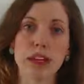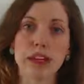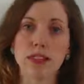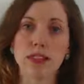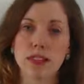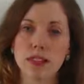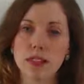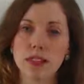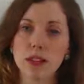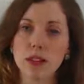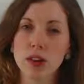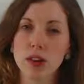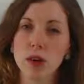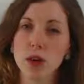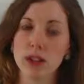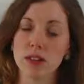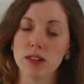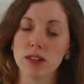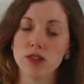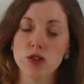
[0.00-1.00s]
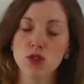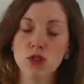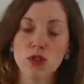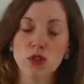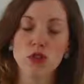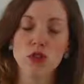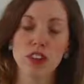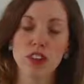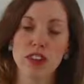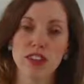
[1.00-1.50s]
because 0 is
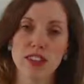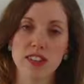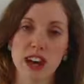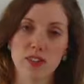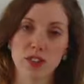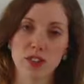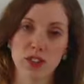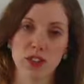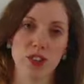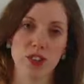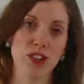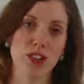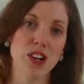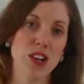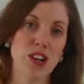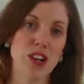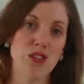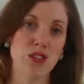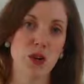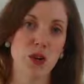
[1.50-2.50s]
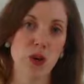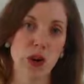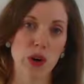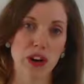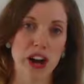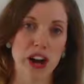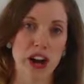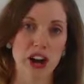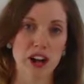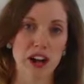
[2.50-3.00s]
too philosophical
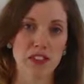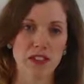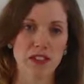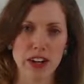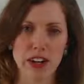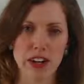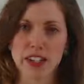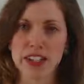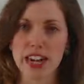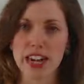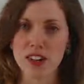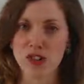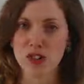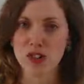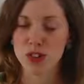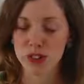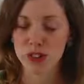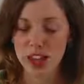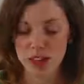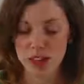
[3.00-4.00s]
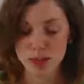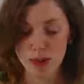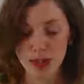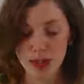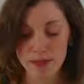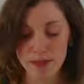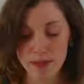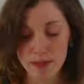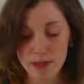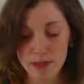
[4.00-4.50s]
for our very natural
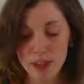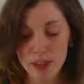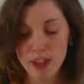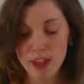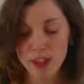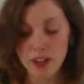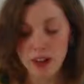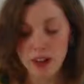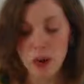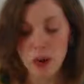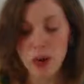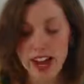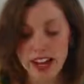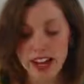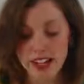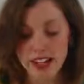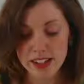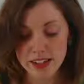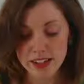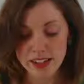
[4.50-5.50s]
caveman. Okay.